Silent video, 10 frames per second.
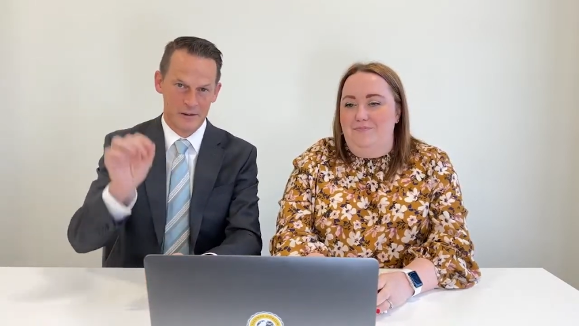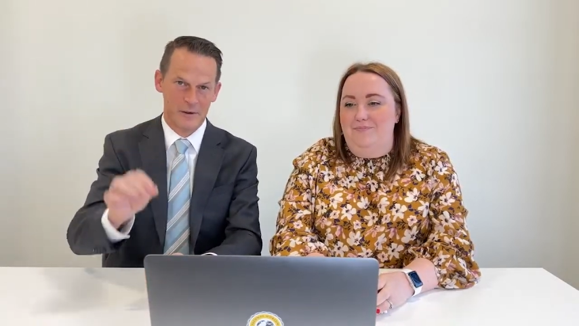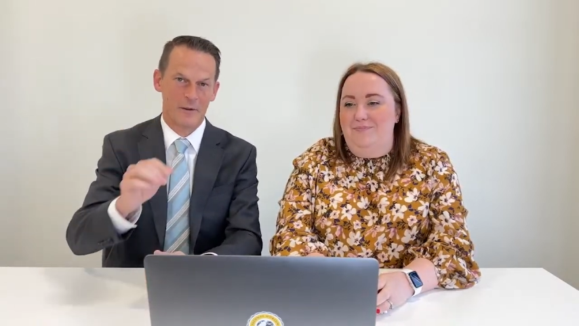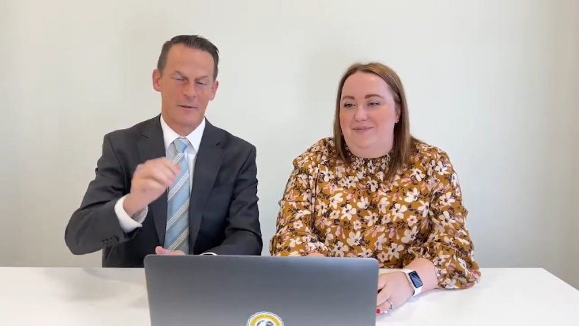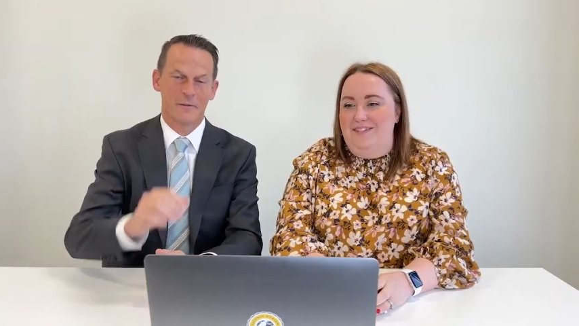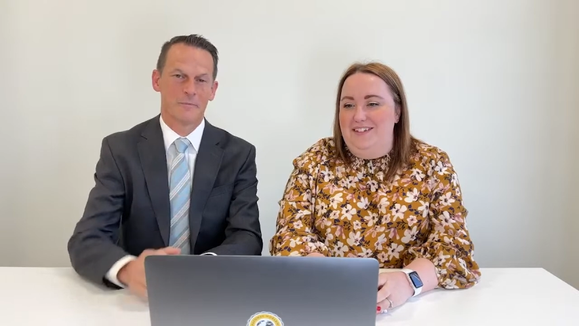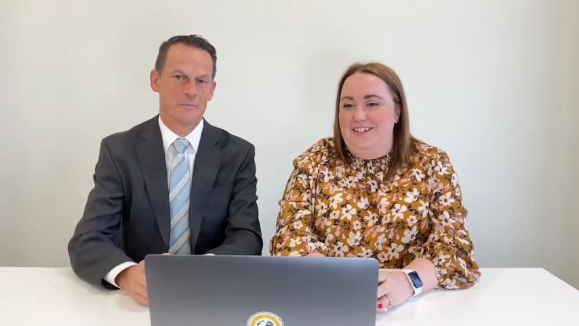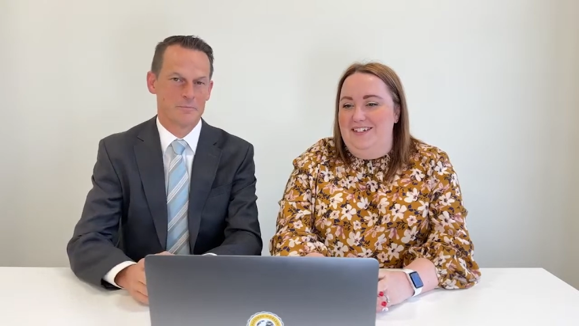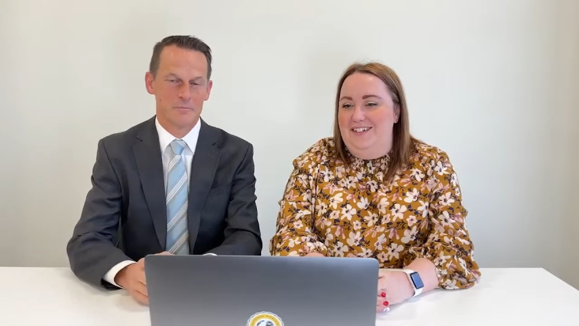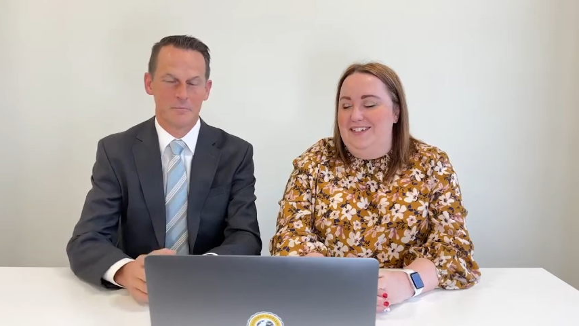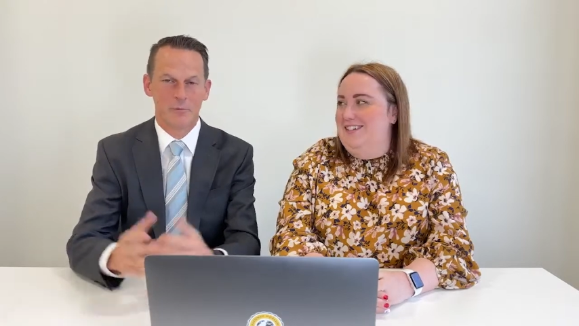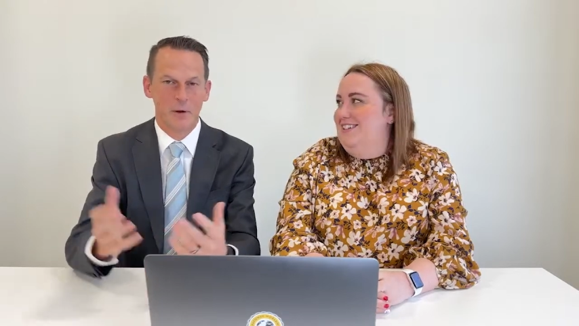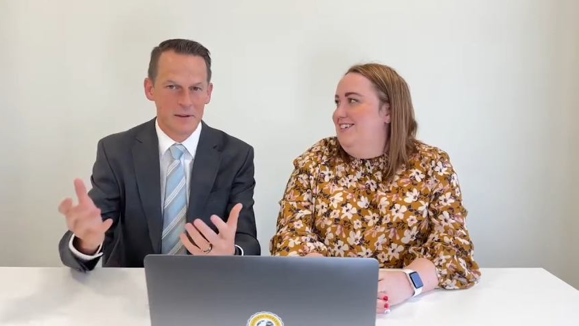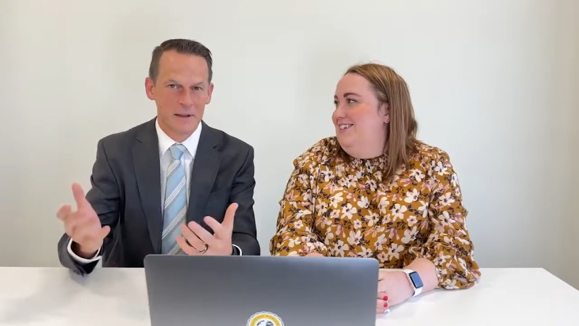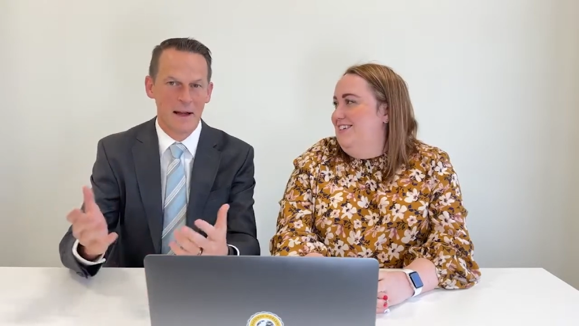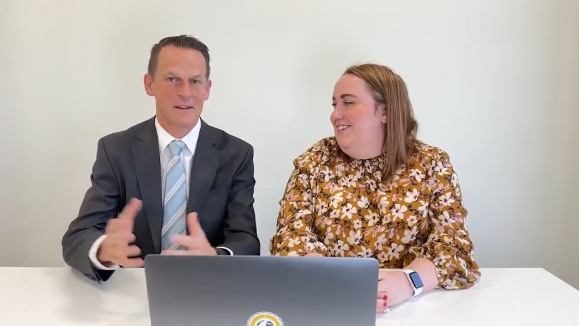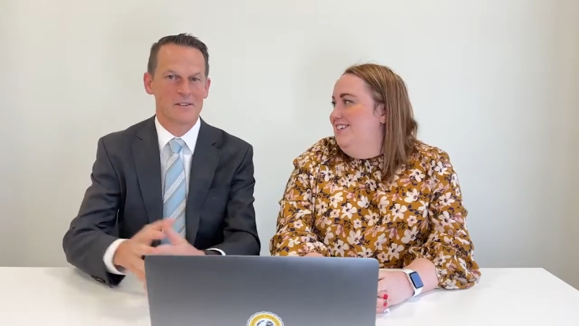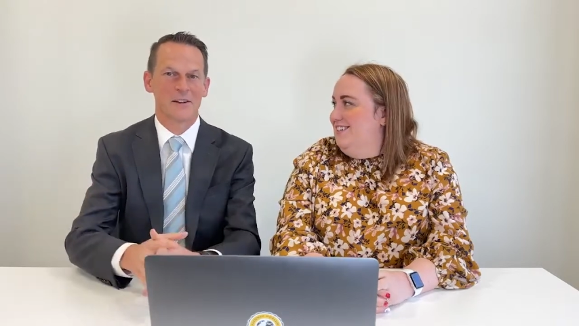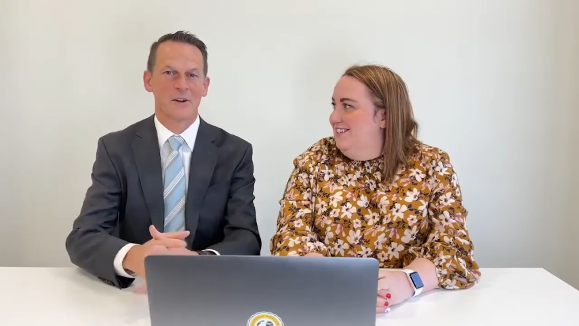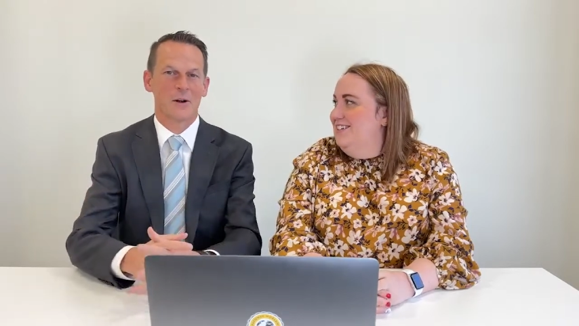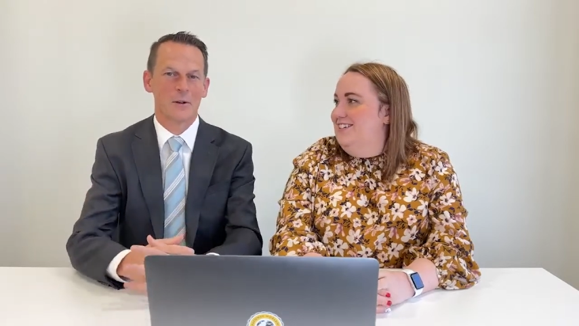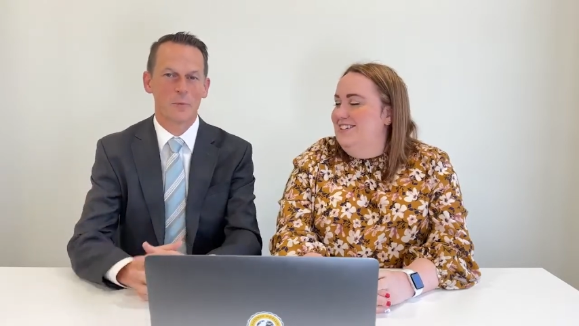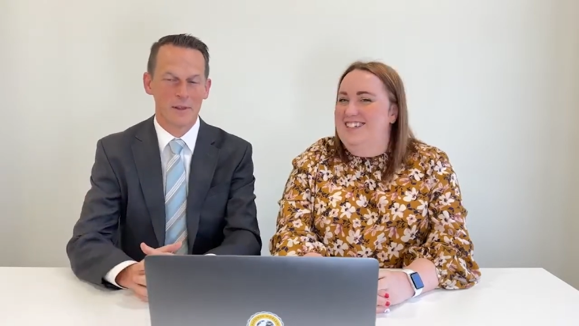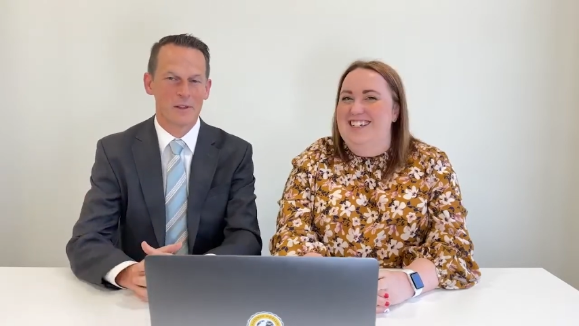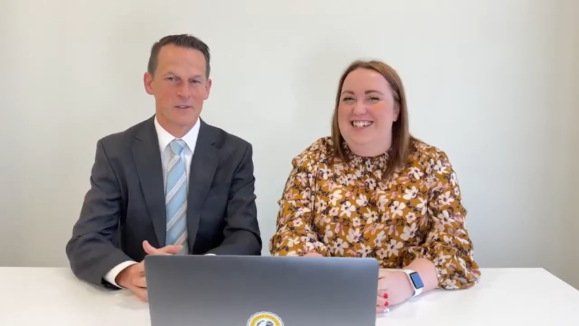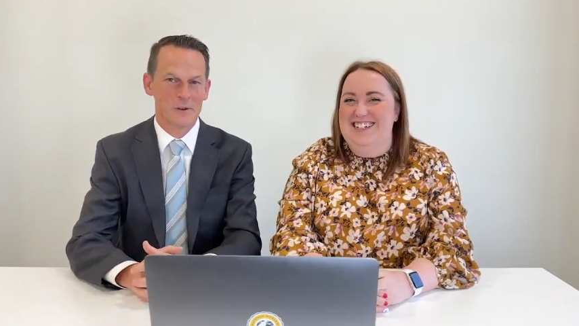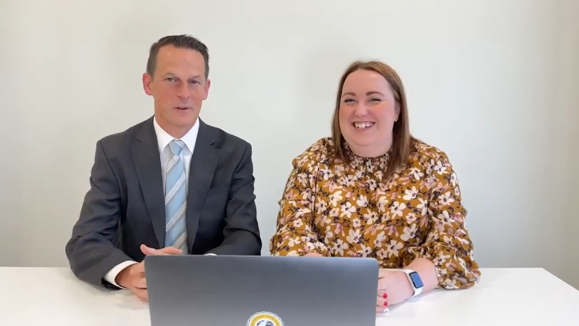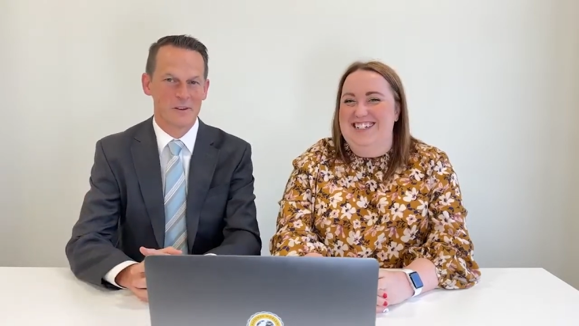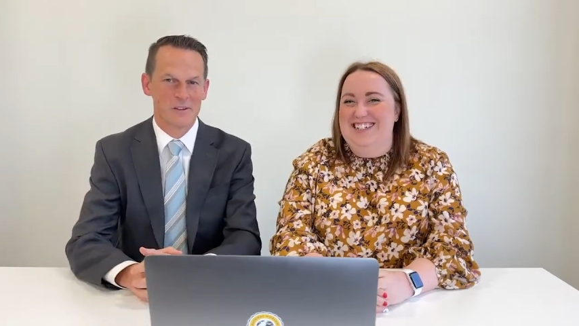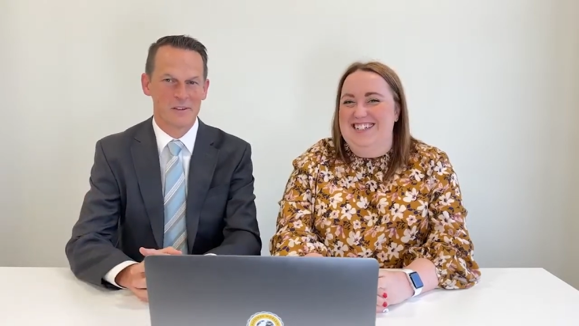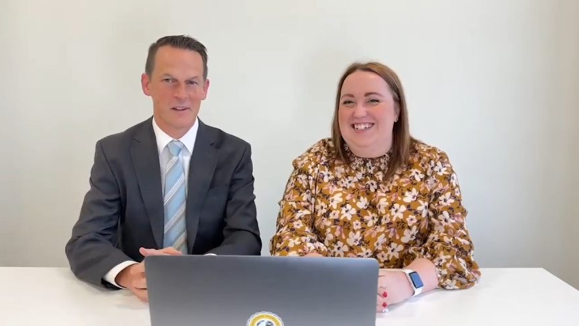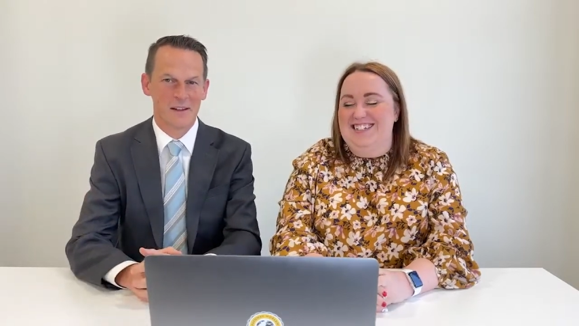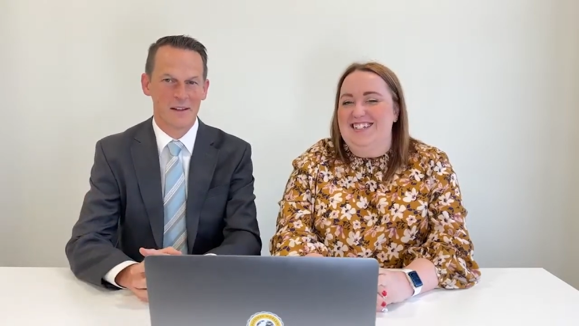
Speaker 1: they're on the front lines, I call them, with the students.